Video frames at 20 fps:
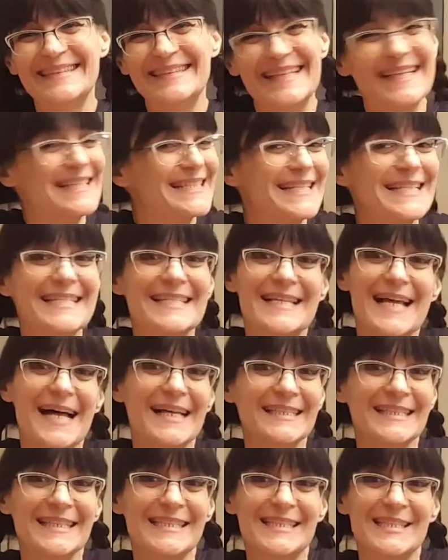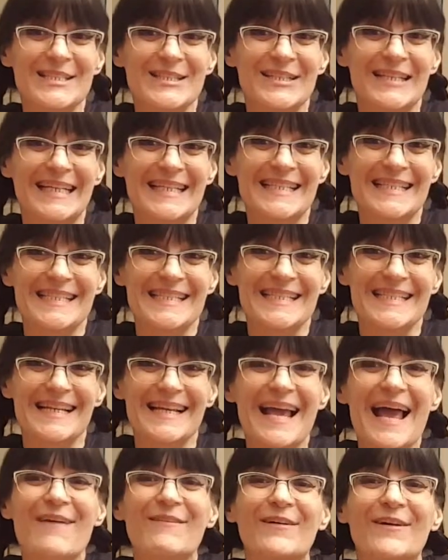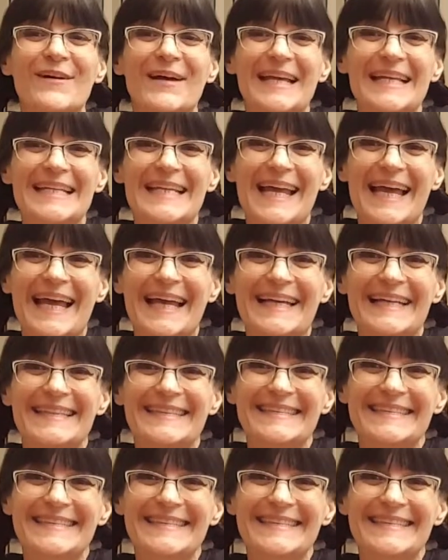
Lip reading: This is Tashi Streets. Have a great day.